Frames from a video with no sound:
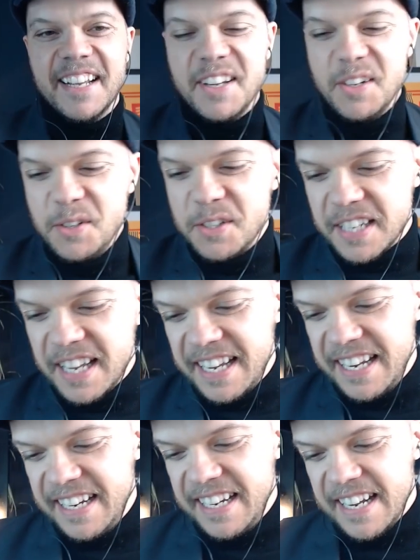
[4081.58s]
who's
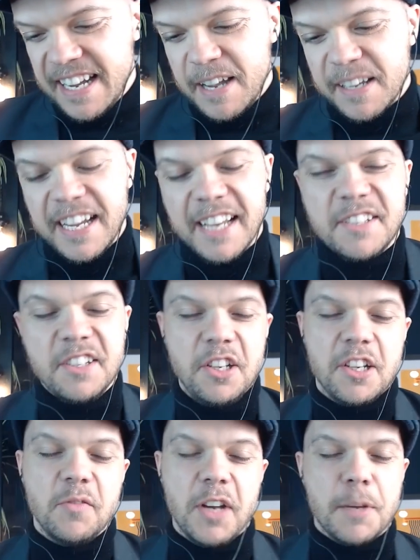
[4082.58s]
a uh, guest that you
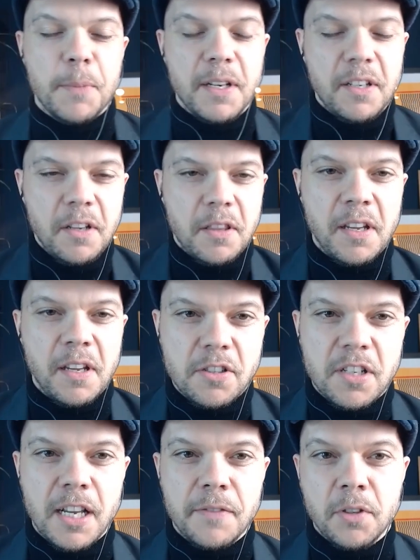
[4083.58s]
can recommend that you think I
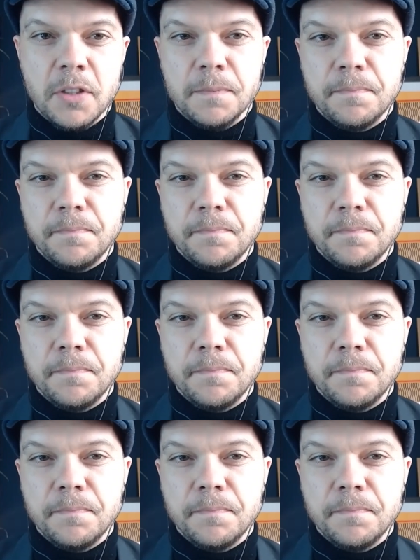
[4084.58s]
should have on?